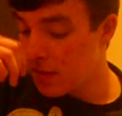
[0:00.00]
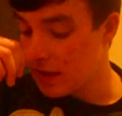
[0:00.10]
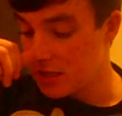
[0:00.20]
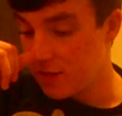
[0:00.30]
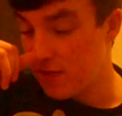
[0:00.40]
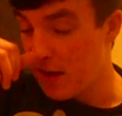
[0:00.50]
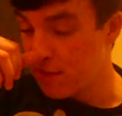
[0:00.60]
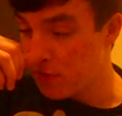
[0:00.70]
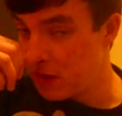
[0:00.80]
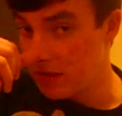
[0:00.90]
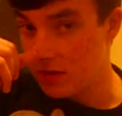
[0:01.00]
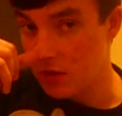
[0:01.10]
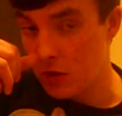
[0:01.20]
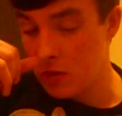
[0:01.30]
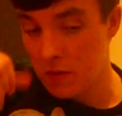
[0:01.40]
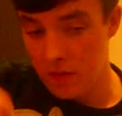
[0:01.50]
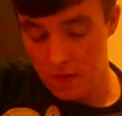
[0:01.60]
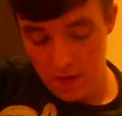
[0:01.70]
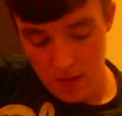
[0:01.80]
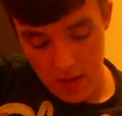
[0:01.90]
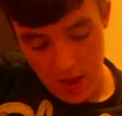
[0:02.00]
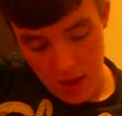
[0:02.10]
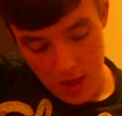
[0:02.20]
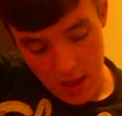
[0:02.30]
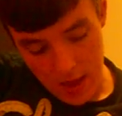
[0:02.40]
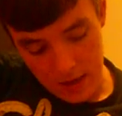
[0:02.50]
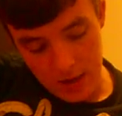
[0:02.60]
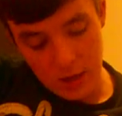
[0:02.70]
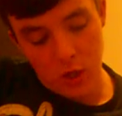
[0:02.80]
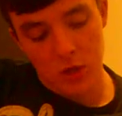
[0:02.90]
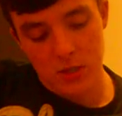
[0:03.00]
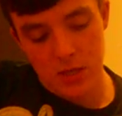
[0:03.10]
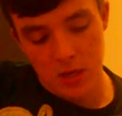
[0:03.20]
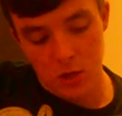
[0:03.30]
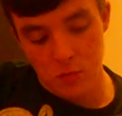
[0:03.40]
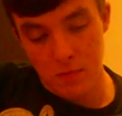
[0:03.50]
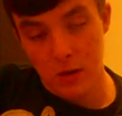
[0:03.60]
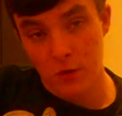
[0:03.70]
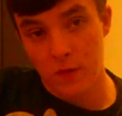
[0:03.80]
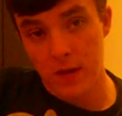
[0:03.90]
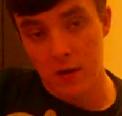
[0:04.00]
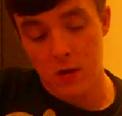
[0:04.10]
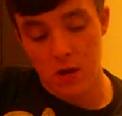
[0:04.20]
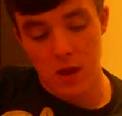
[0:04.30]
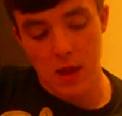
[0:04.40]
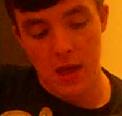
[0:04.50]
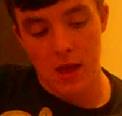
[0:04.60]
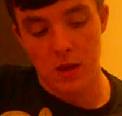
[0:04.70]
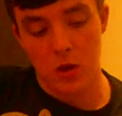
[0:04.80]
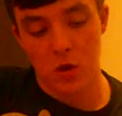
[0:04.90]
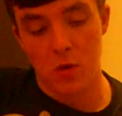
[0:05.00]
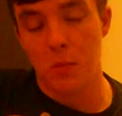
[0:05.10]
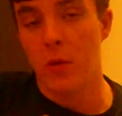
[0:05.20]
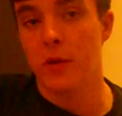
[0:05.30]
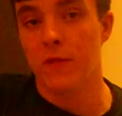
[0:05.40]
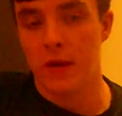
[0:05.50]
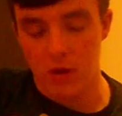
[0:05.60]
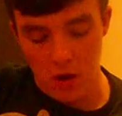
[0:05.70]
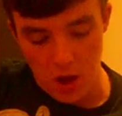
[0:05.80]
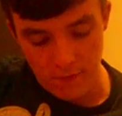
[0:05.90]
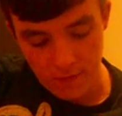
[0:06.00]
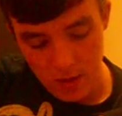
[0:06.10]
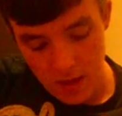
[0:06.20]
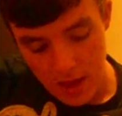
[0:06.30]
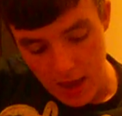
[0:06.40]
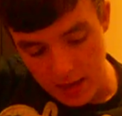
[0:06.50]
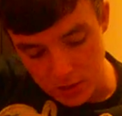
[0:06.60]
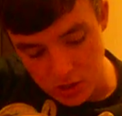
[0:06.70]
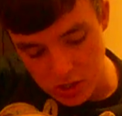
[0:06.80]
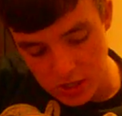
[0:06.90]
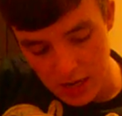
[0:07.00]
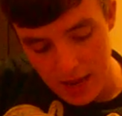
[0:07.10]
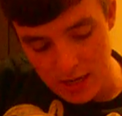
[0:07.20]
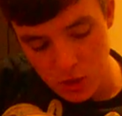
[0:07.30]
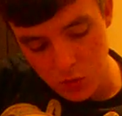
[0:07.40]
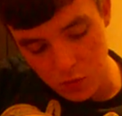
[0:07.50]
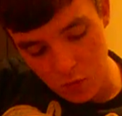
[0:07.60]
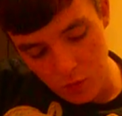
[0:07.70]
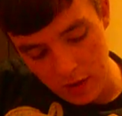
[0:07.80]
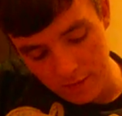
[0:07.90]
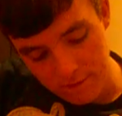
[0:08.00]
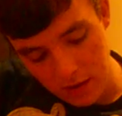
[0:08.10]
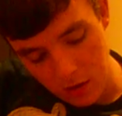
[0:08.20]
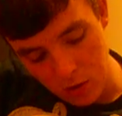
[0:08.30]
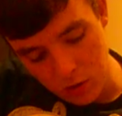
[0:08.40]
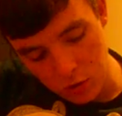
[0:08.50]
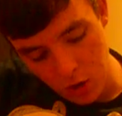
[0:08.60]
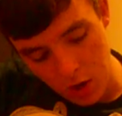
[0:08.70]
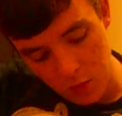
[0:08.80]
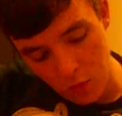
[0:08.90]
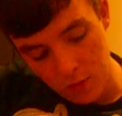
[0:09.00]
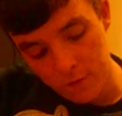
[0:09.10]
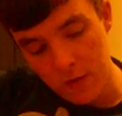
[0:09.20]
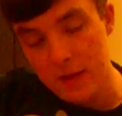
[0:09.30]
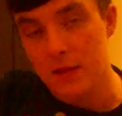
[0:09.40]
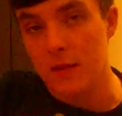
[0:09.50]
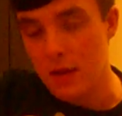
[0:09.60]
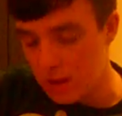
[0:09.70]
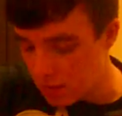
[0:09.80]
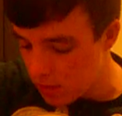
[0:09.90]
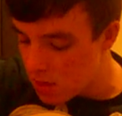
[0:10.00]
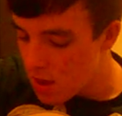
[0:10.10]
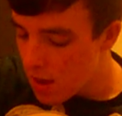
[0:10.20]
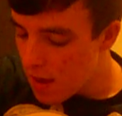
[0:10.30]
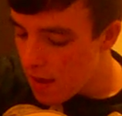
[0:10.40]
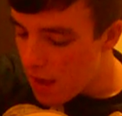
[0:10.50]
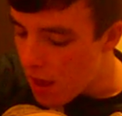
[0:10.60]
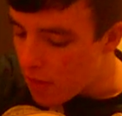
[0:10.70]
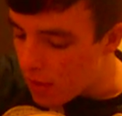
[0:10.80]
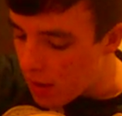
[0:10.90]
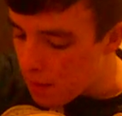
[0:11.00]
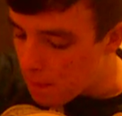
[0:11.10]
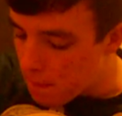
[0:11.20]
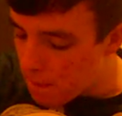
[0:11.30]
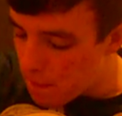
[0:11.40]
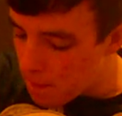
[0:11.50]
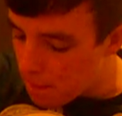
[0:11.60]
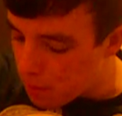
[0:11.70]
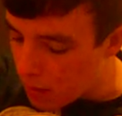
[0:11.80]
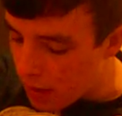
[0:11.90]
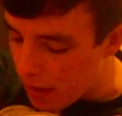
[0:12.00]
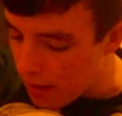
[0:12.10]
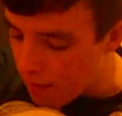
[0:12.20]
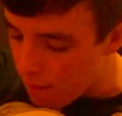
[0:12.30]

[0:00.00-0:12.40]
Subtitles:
That's the 5, 3 and the 2. And then you can take your middle finger and your pointer finger off and just slide your ring finger down 1 fret to the 8th, and then play